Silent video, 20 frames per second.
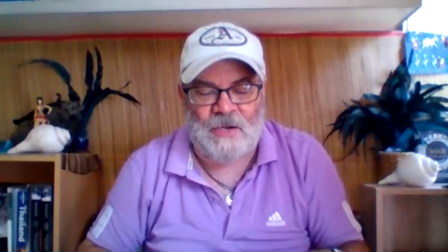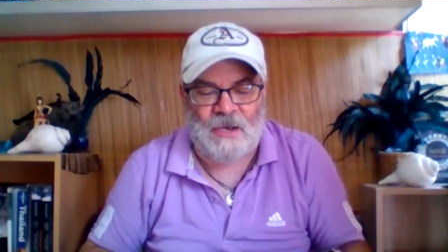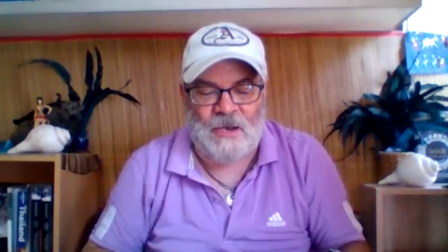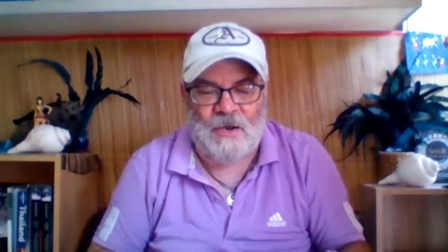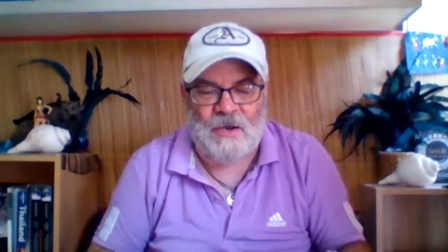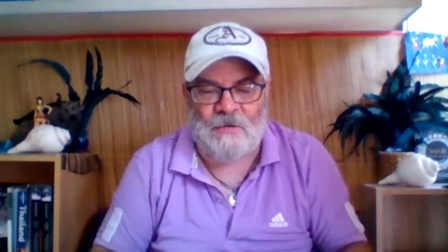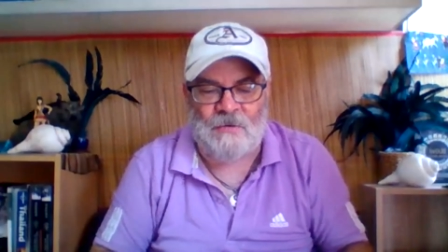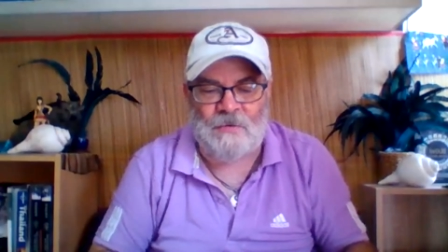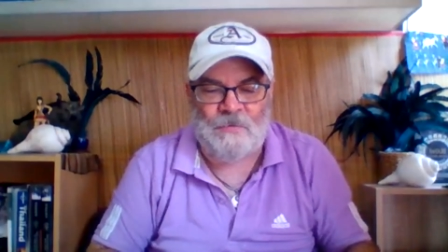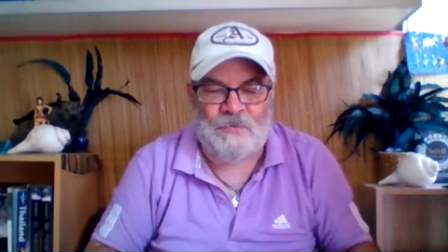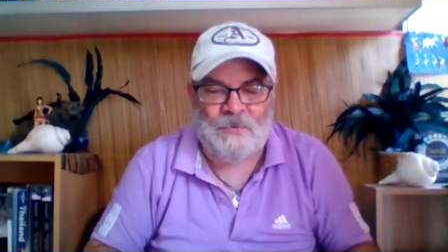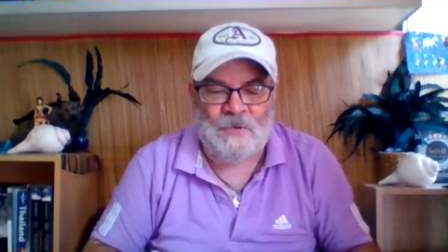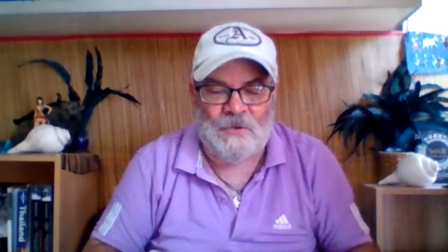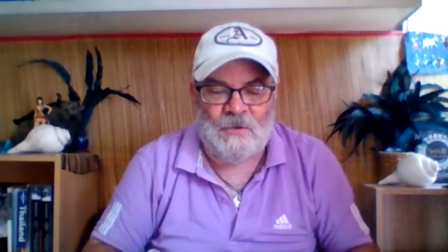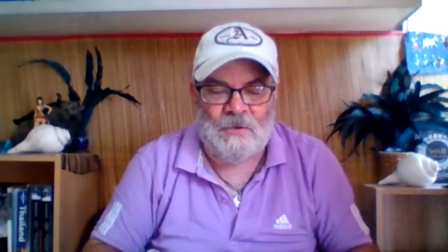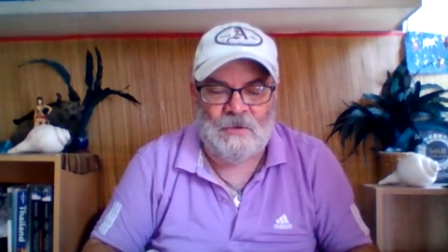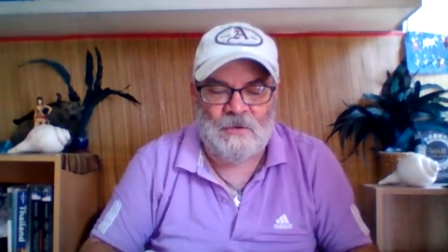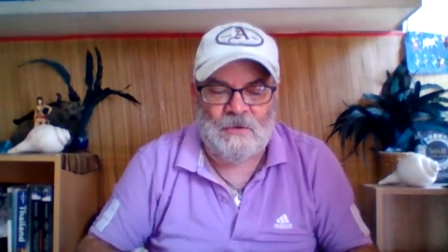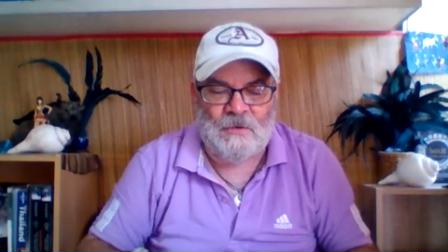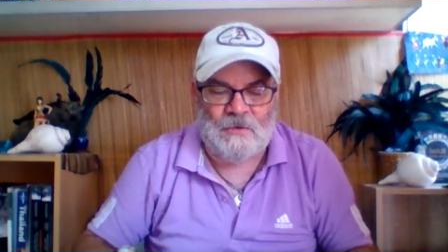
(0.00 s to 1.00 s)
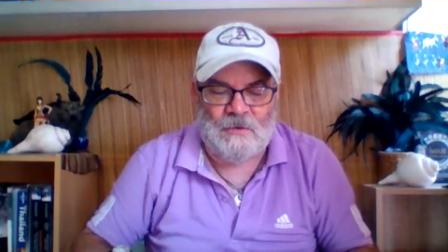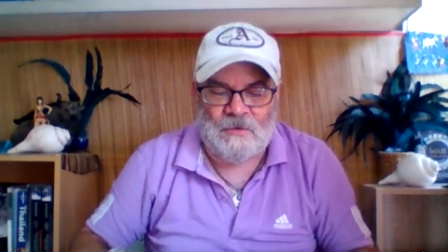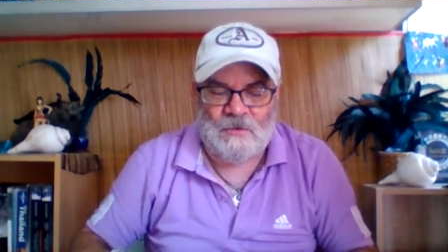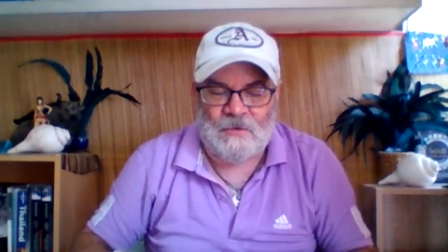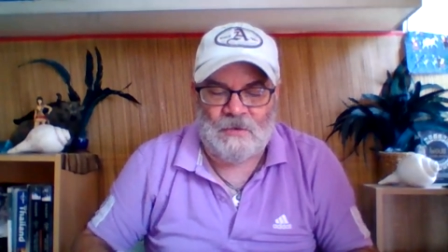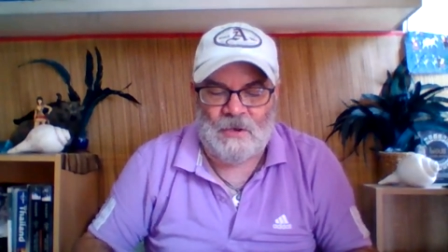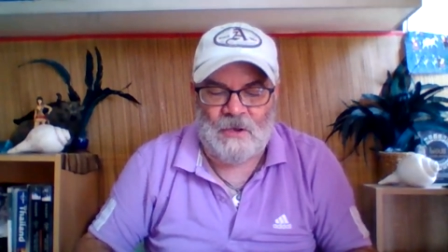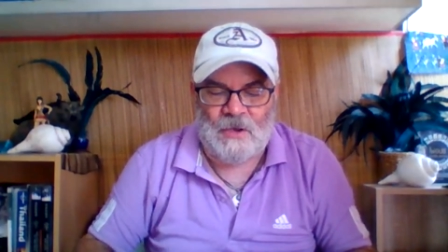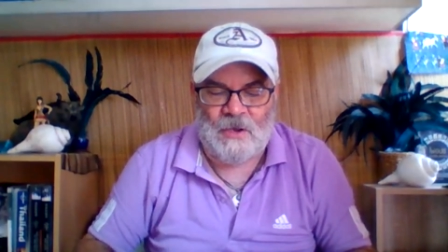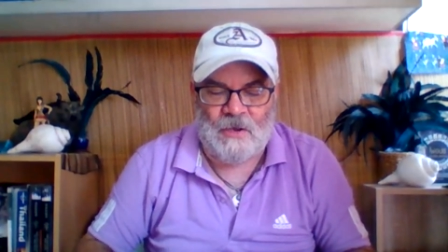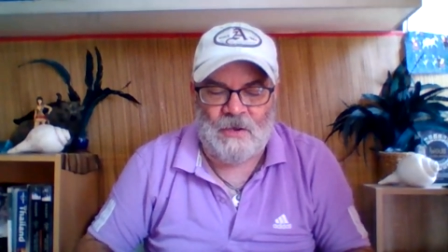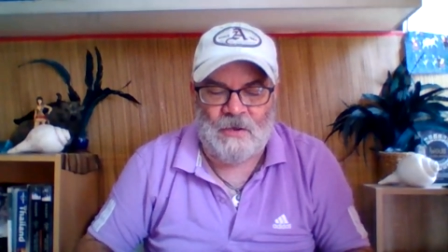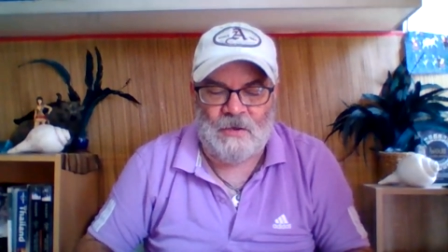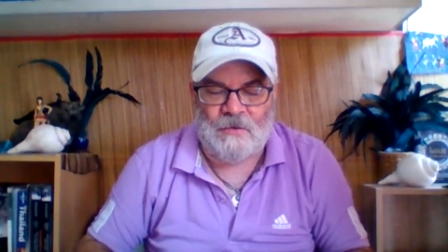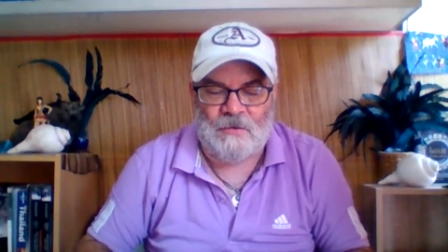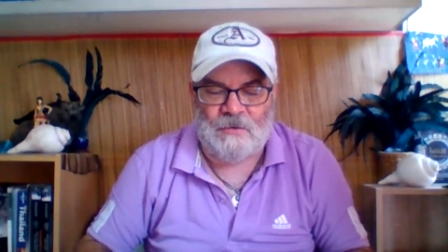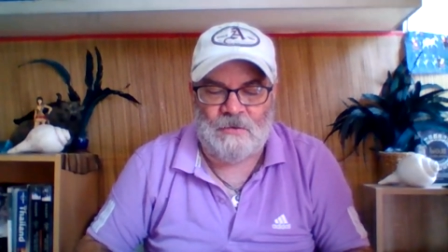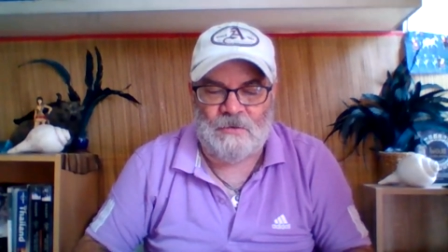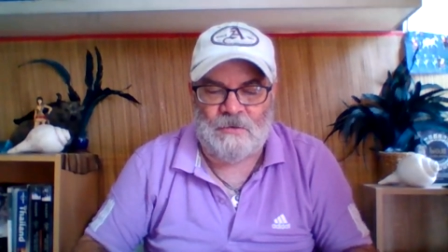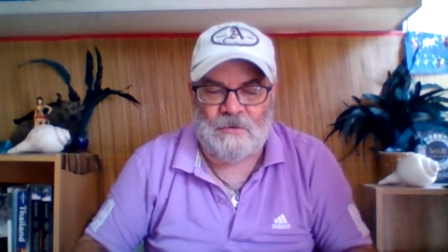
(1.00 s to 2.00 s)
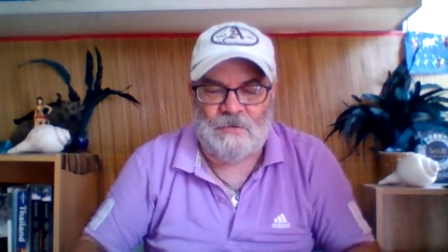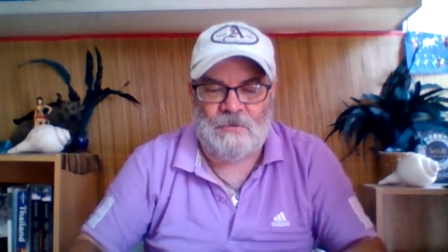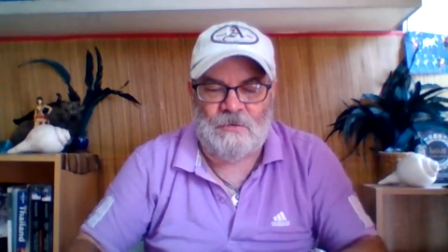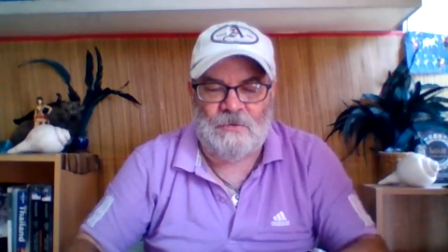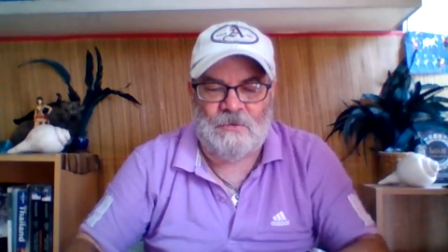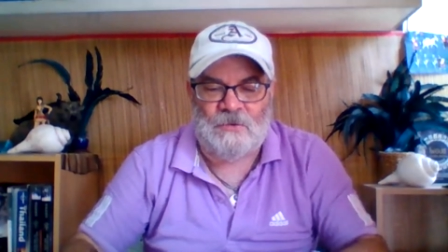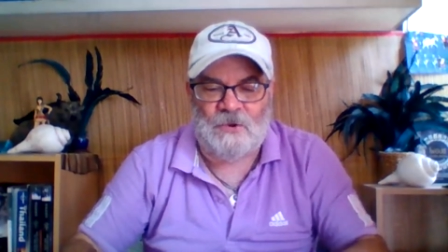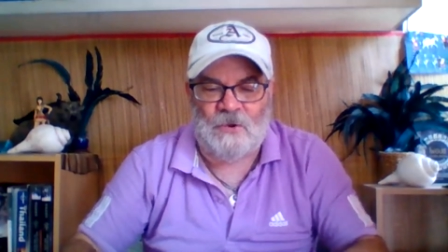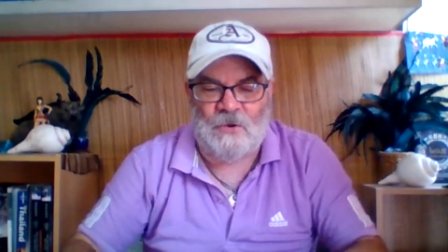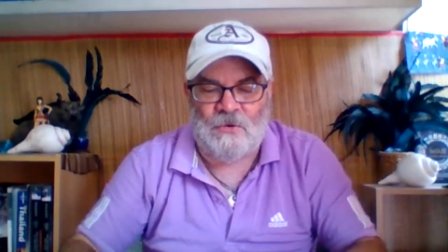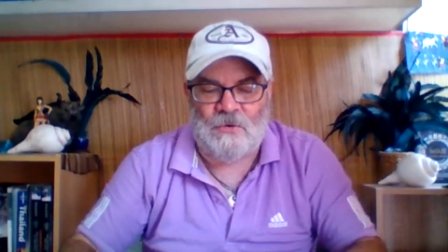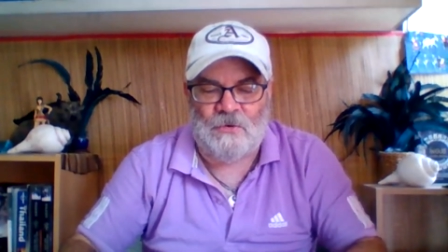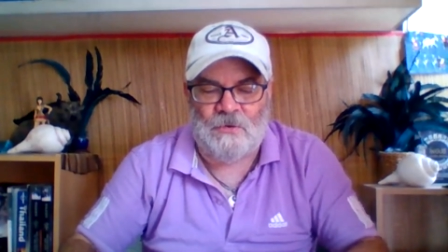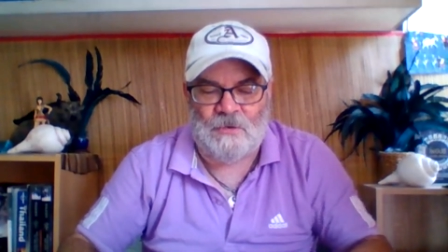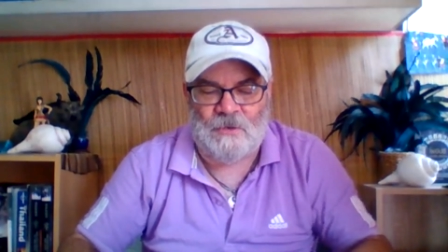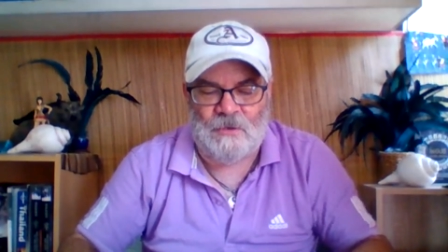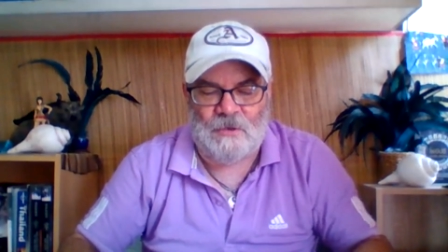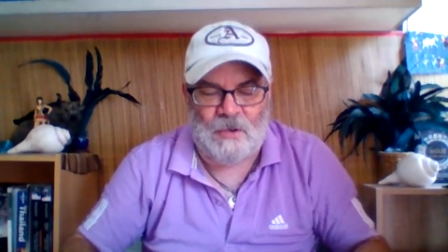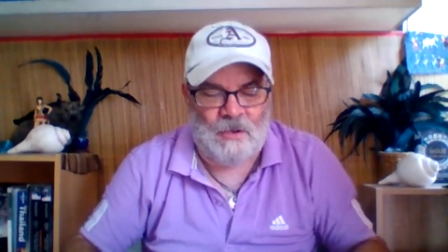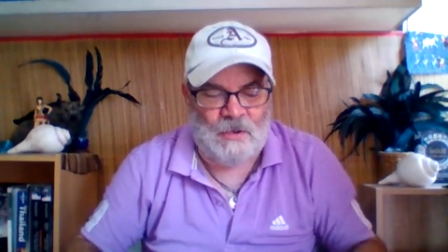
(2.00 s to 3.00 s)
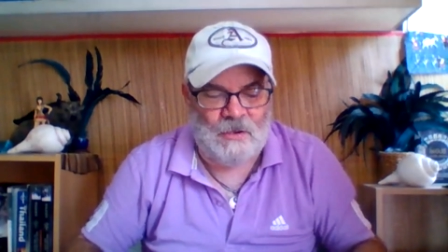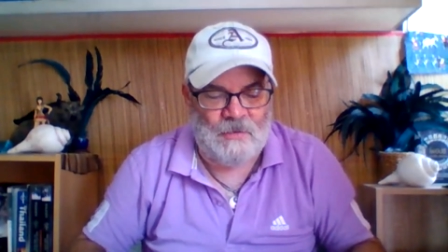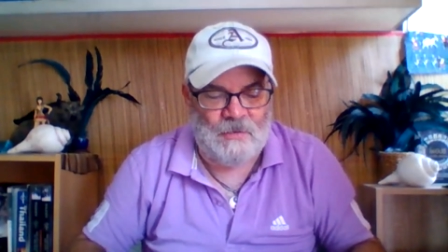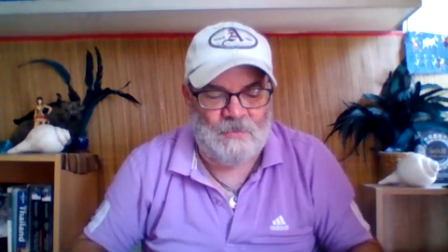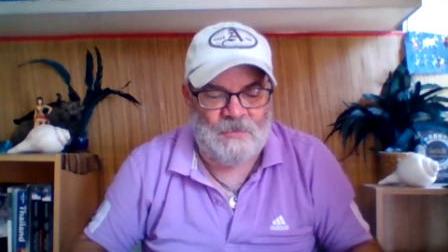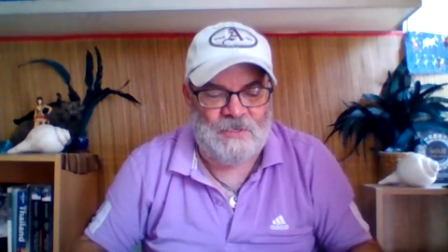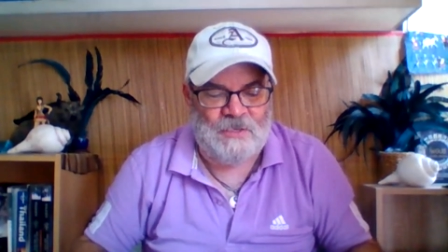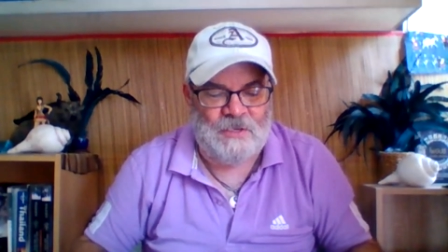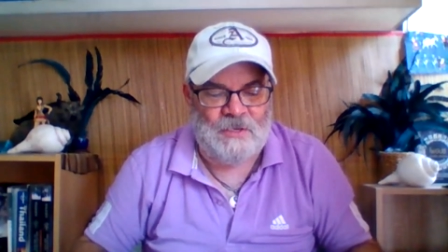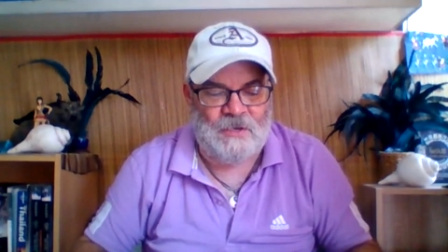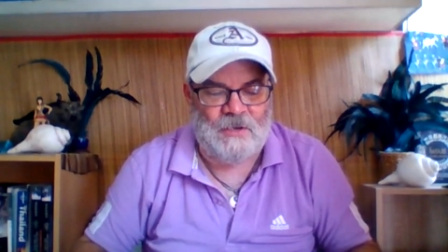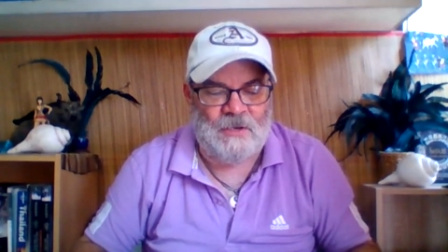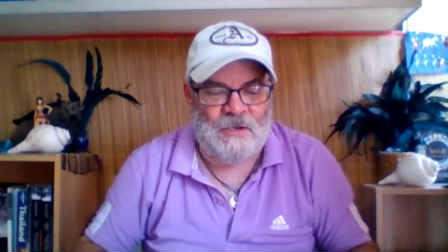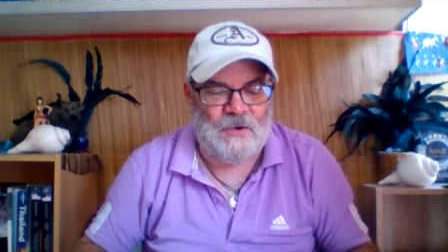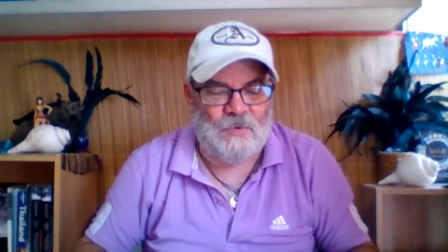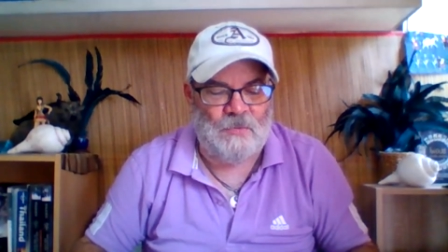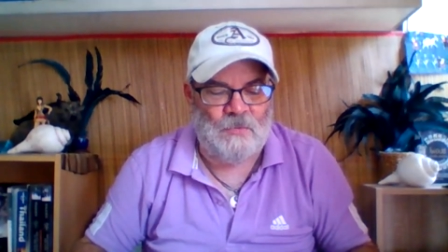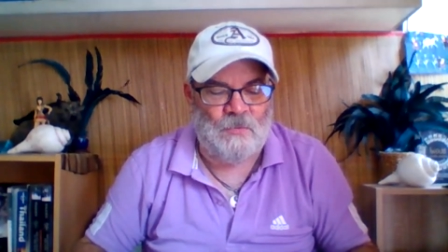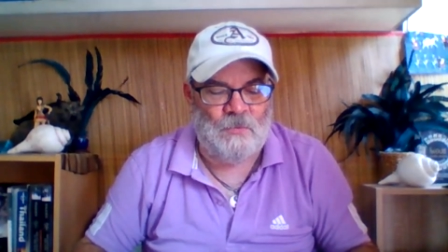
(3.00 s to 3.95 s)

right now. Uh, so let me see.